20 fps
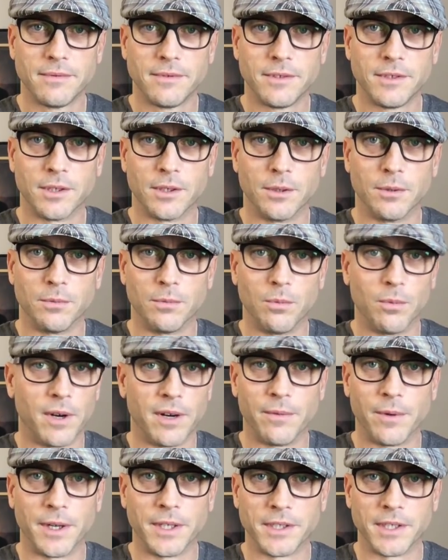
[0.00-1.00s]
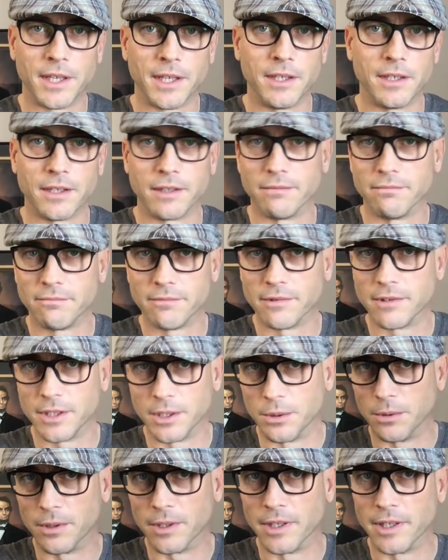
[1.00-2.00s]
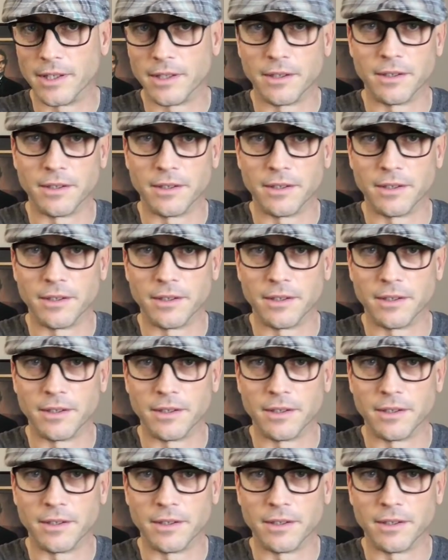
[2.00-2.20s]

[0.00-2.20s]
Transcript: So whatever I say, you can Google it.